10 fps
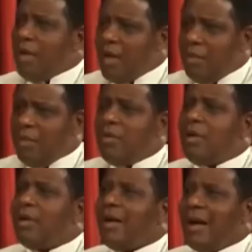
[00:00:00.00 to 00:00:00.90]
people
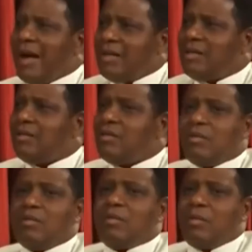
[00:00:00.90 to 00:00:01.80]
had to,
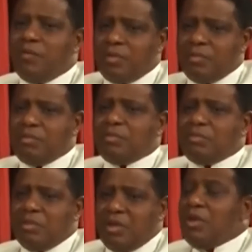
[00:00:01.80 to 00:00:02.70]

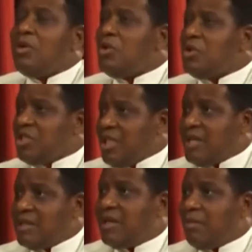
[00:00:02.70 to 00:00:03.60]

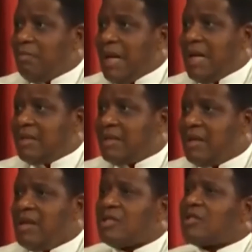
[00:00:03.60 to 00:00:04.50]
theologians in the past
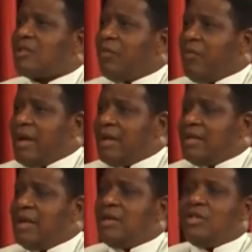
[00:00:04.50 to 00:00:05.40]
suffered
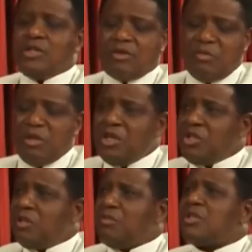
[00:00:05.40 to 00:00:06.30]

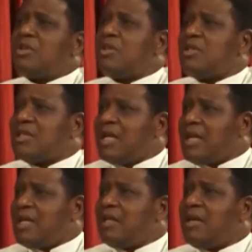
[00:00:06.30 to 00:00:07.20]
discrimination,
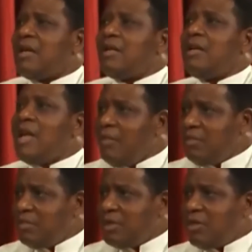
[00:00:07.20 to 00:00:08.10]
misunderstanding,
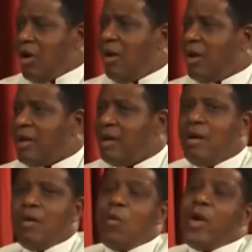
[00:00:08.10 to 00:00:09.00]
name calling
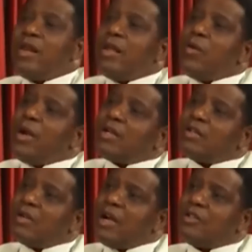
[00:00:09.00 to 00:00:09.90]
when they were
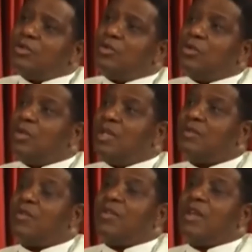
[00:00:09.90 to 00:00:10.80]
trying to do this
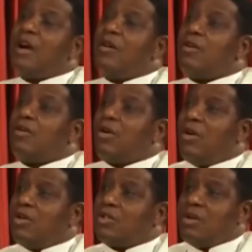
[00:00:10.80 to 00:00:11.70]
for their own
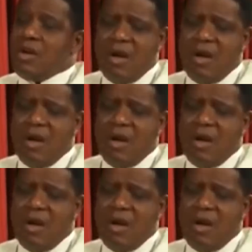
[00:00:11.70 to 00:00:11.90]
culture.